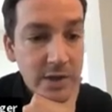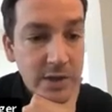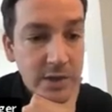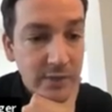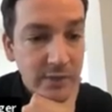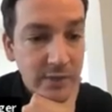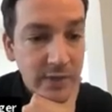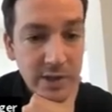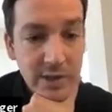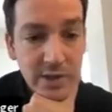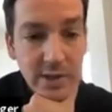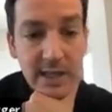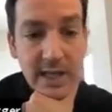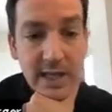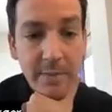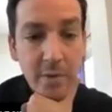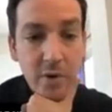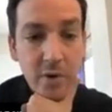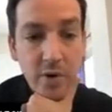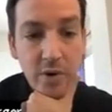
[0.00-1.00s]
just to finish the
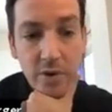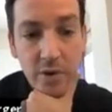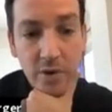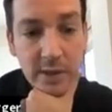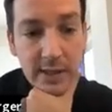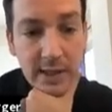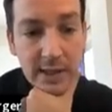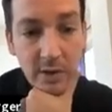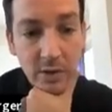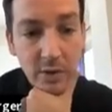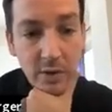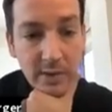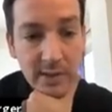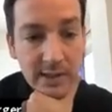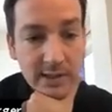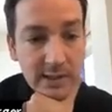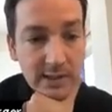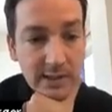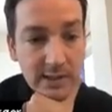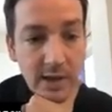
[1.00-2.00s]
demo, you can
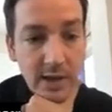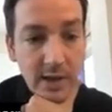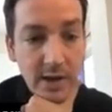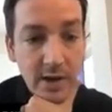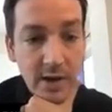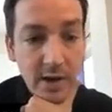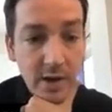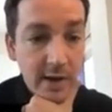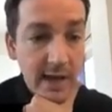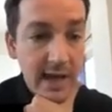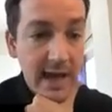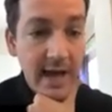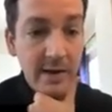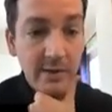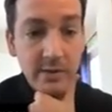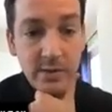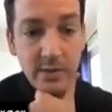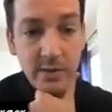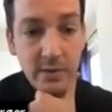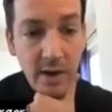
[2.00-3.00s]
always log
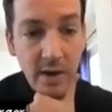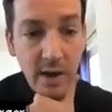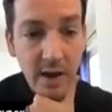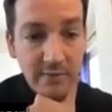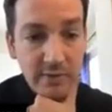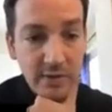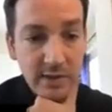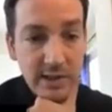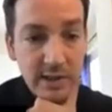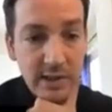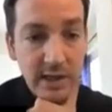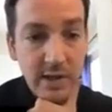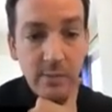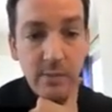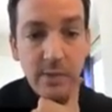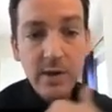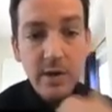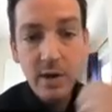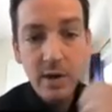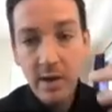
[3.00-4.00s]
out, obviously.
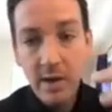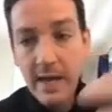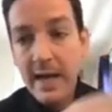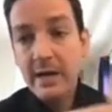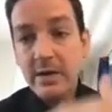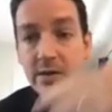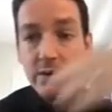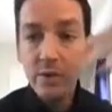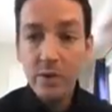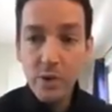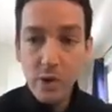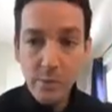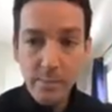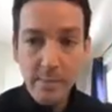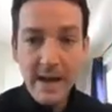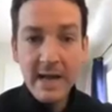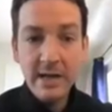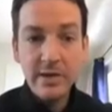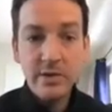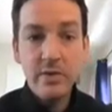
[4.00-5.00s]
And when you log out, you go
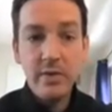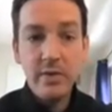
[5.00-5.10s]
back